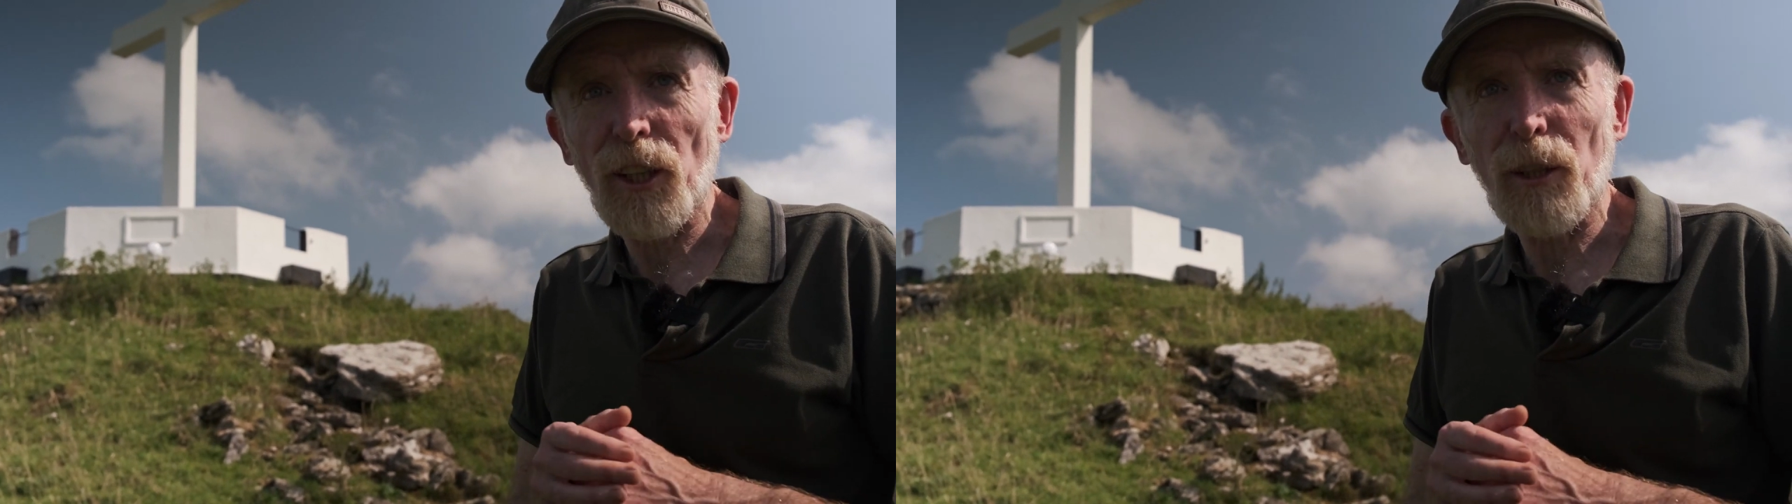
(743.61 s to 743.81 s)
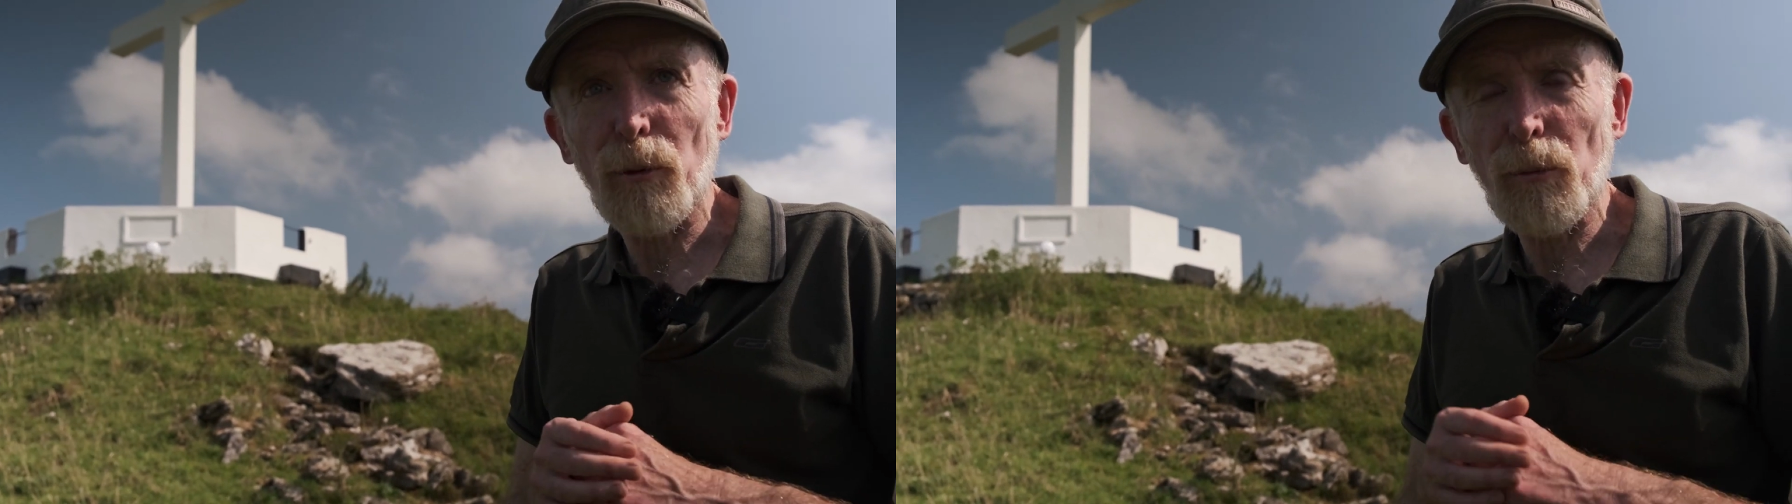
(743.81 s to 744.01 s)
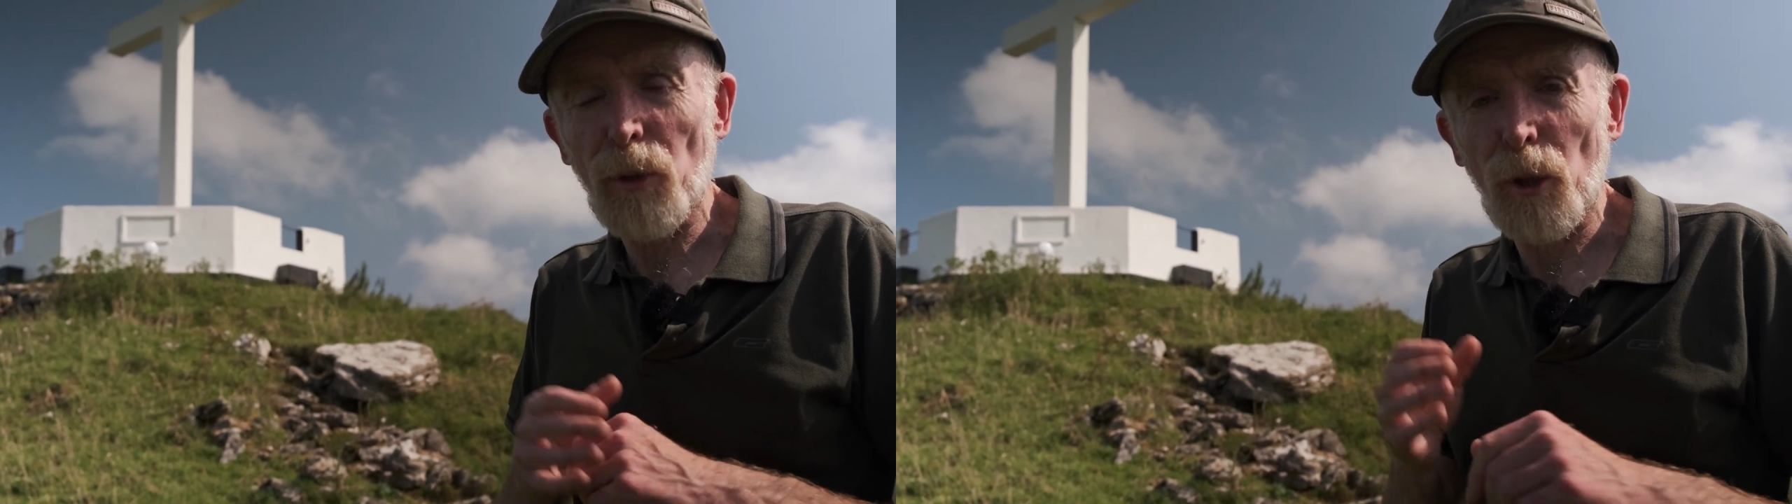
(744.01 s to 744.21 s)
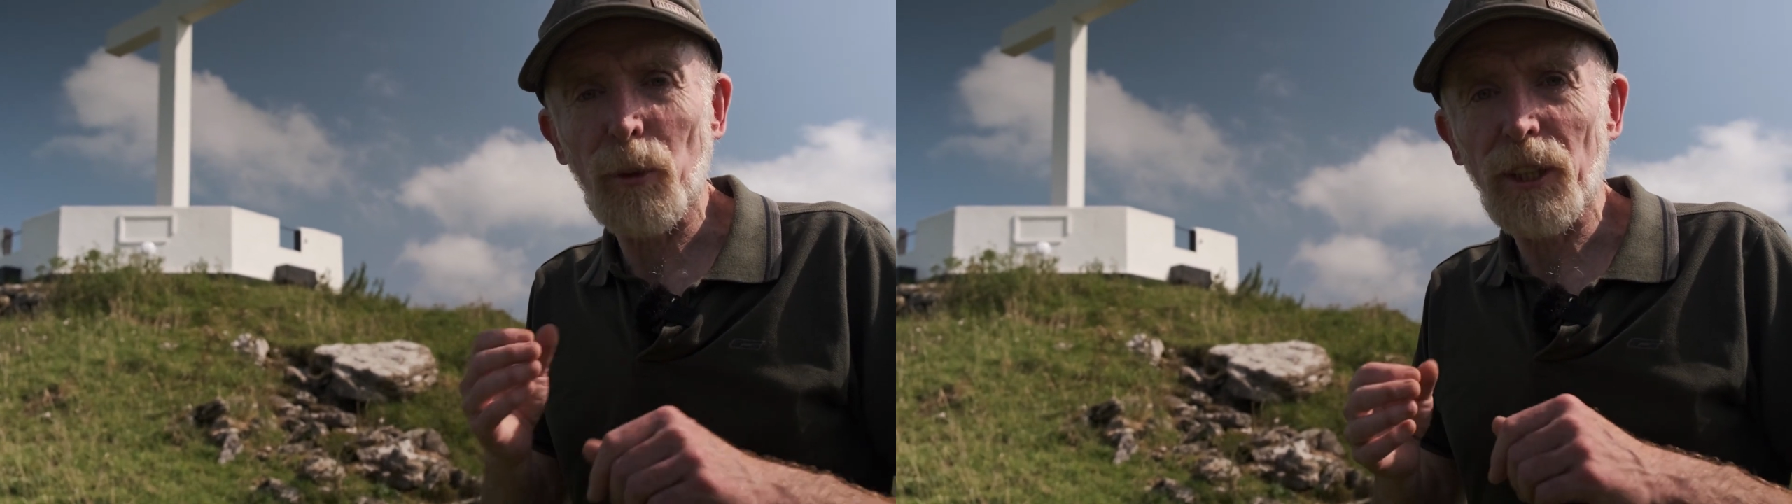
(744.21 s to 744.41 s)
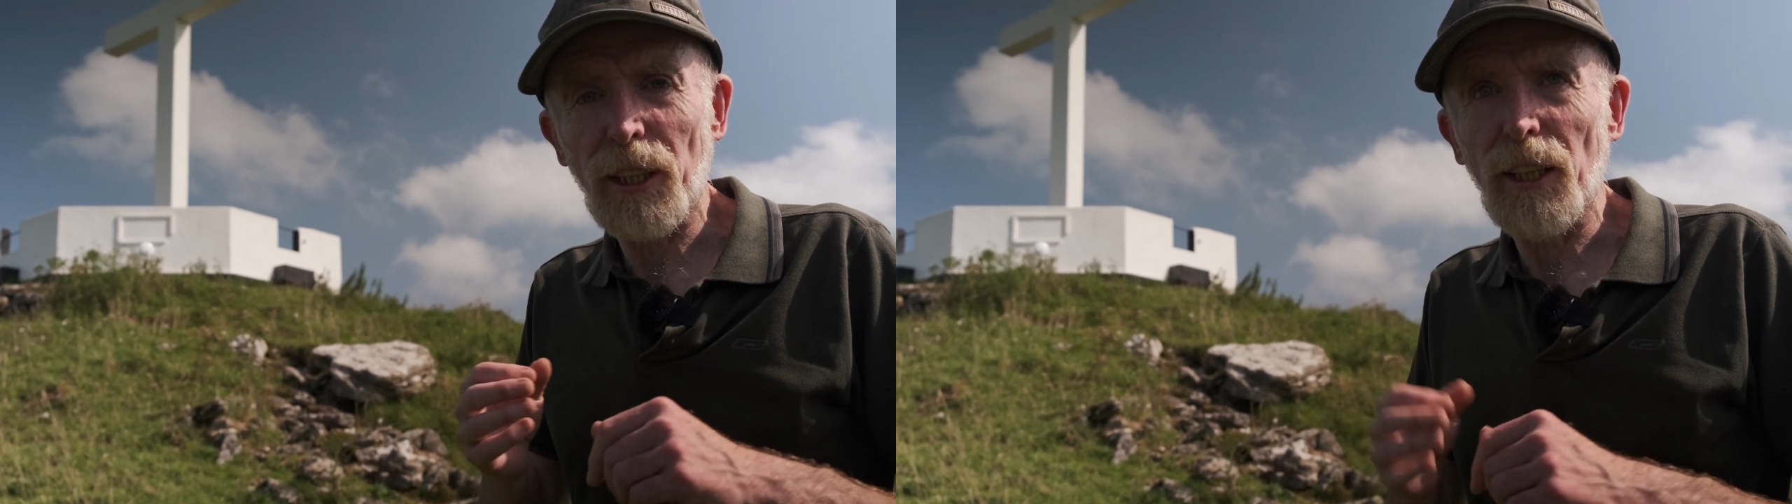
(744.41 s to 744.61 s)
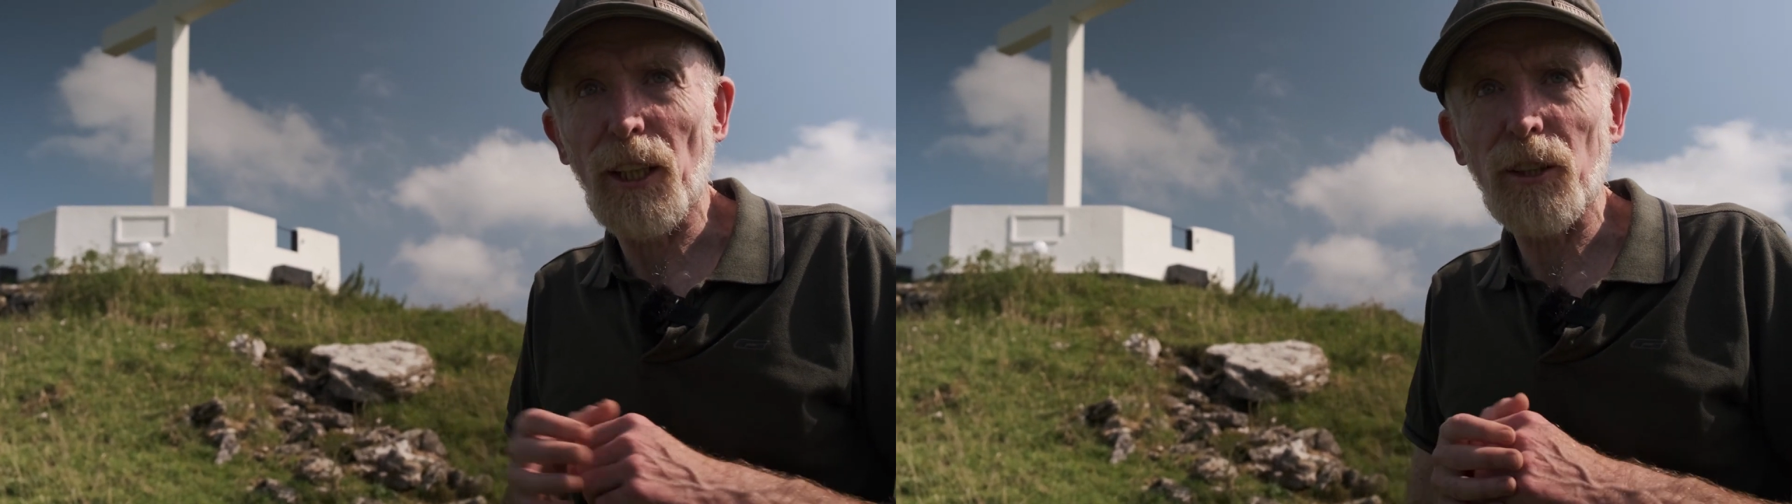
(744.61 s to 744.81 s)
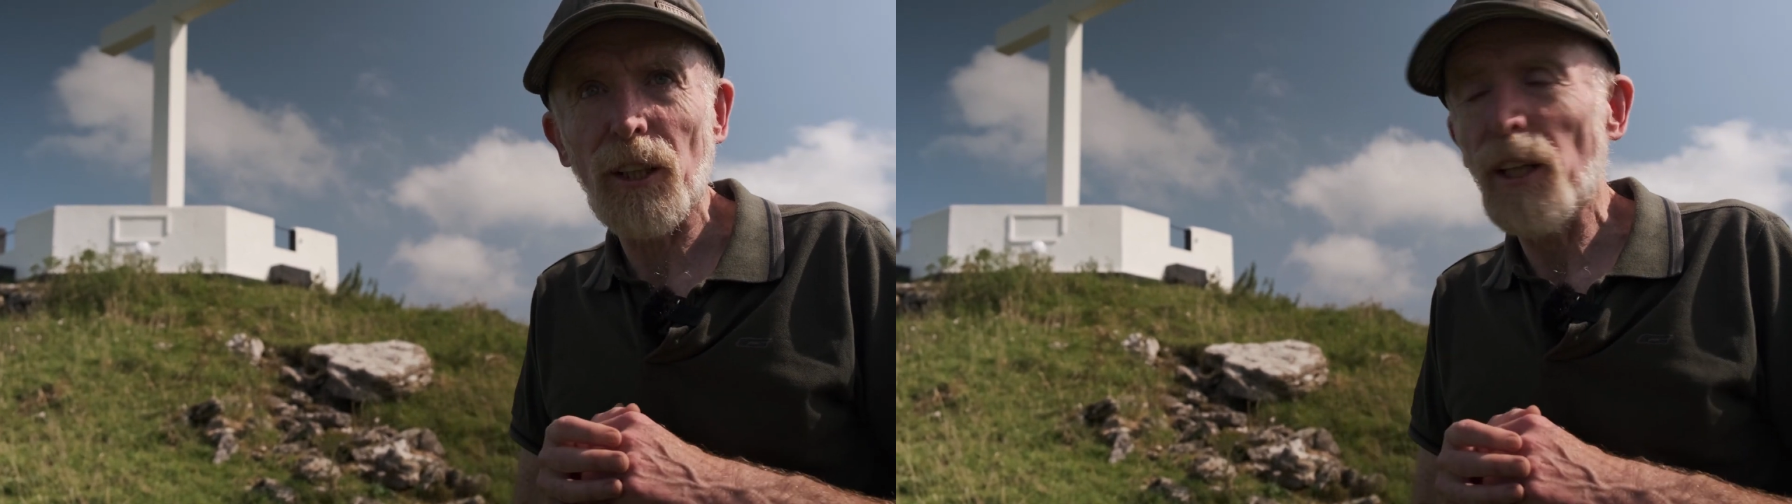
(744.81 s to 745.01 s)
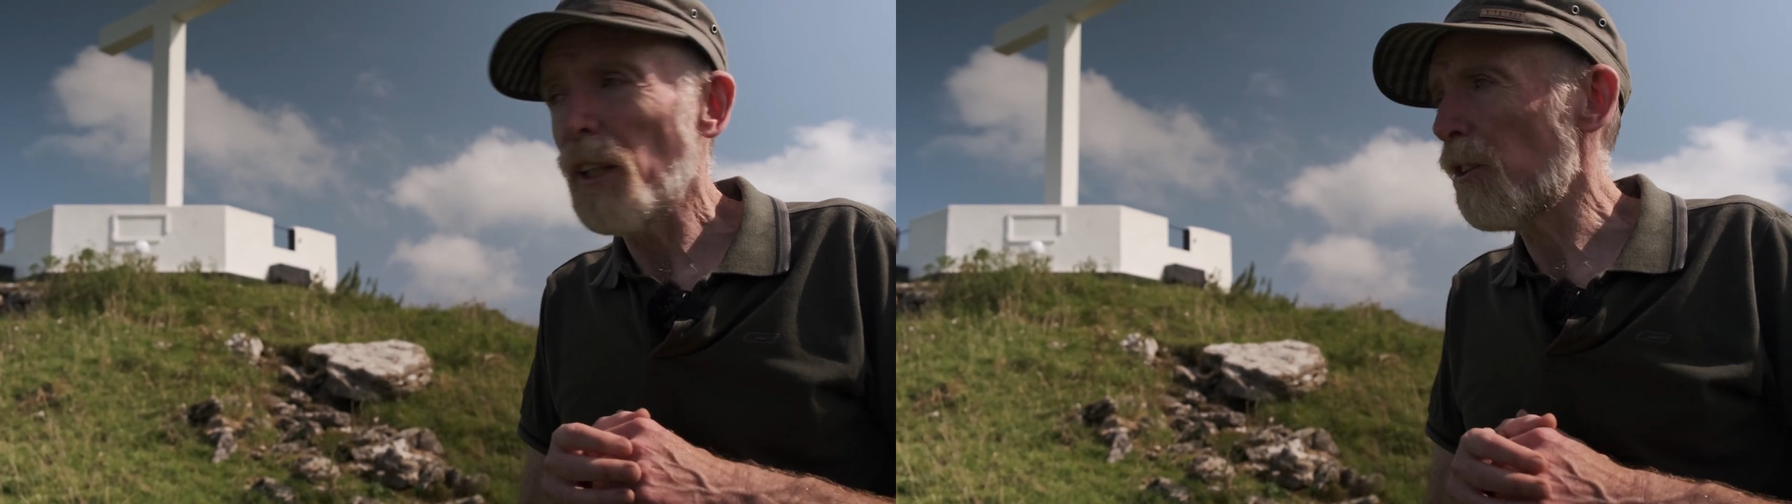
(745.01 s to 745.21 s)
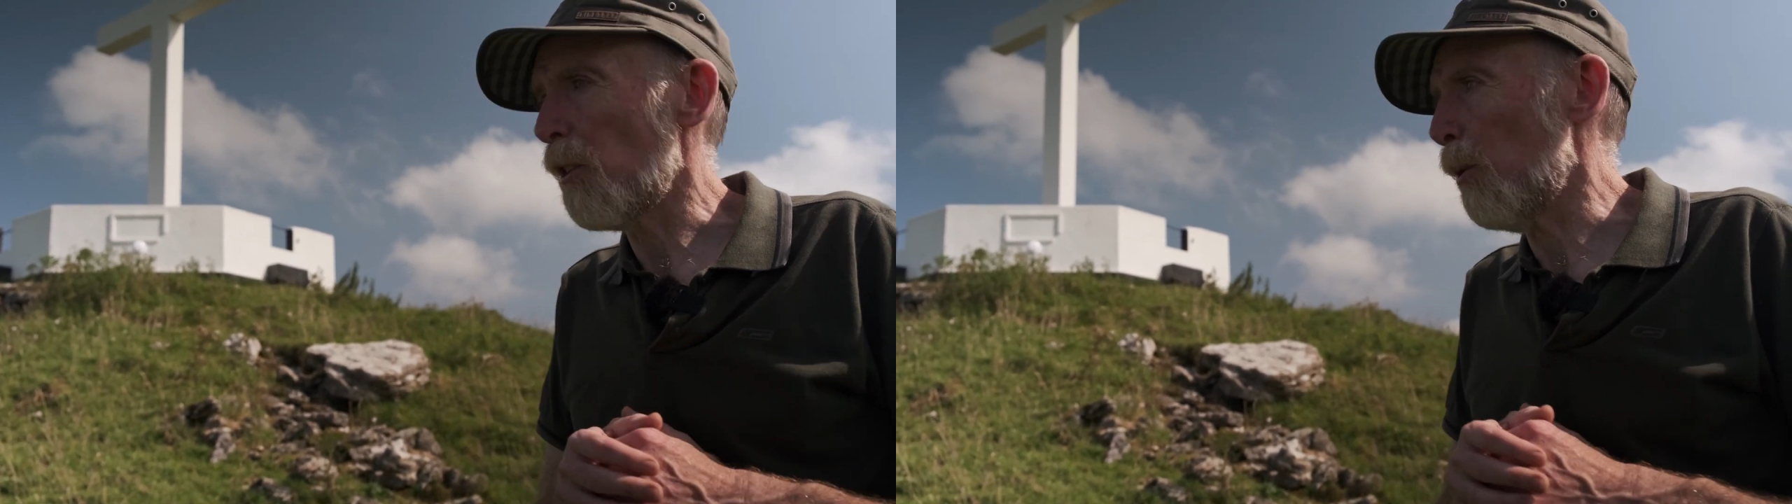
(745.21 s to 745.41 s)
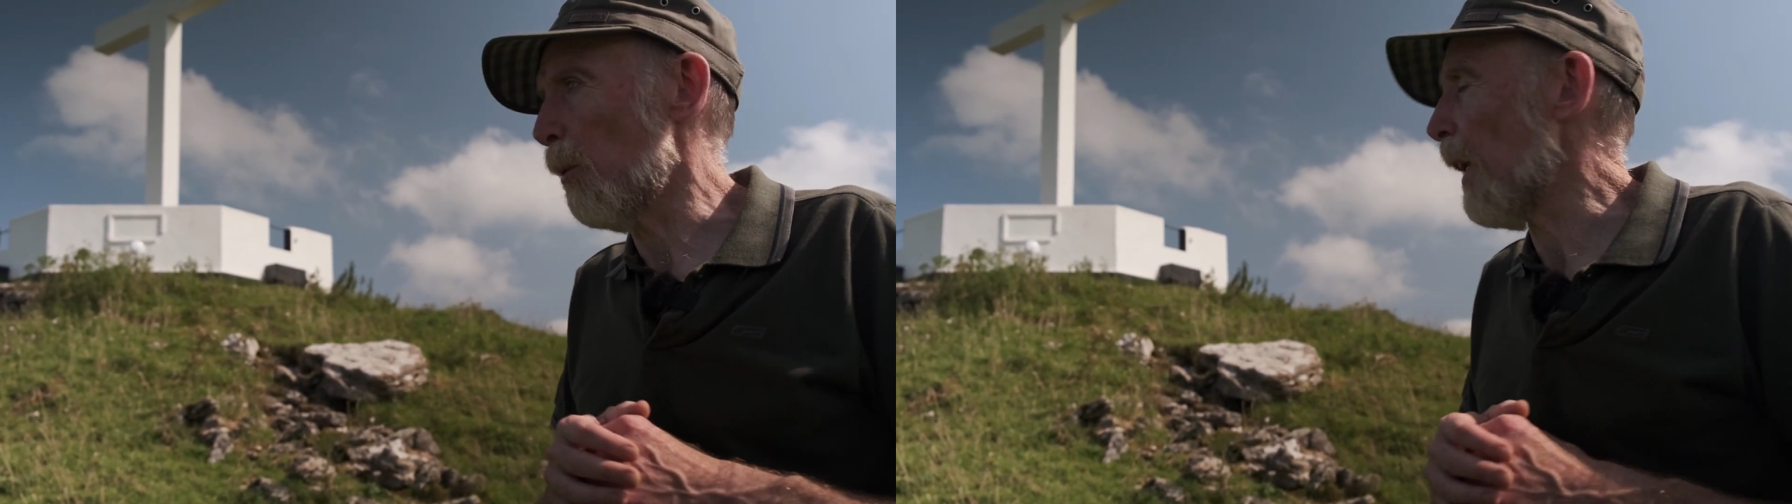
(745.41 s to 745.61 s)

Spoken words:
that it was permanently lit. So